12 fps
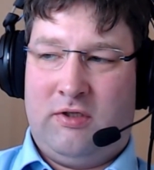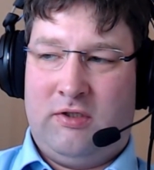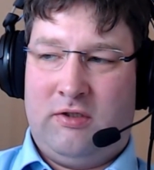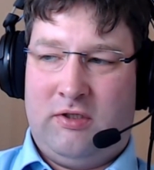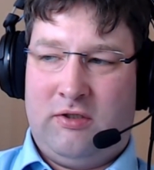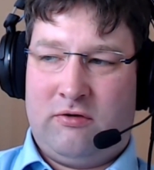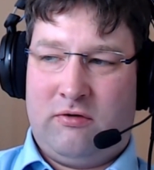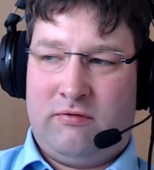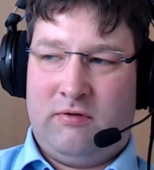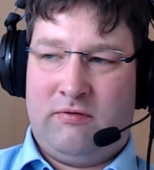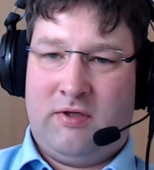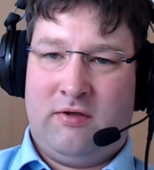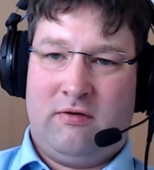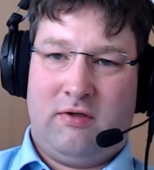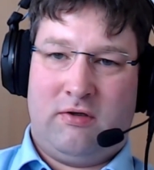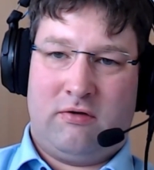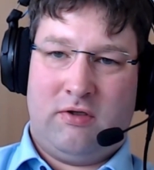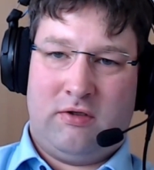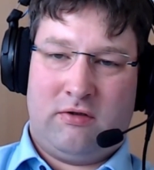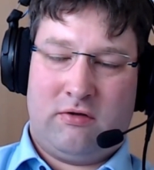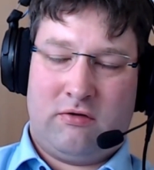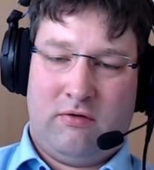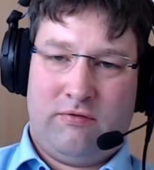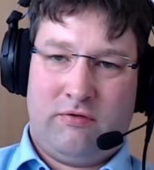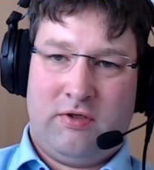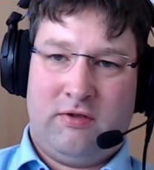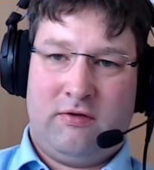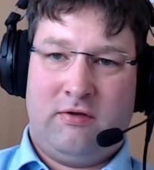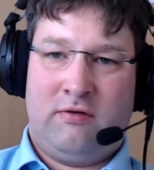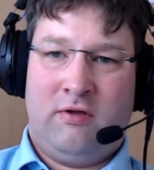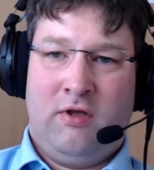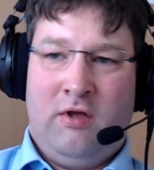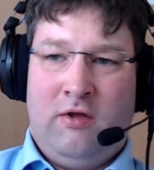a lot of events and conferences.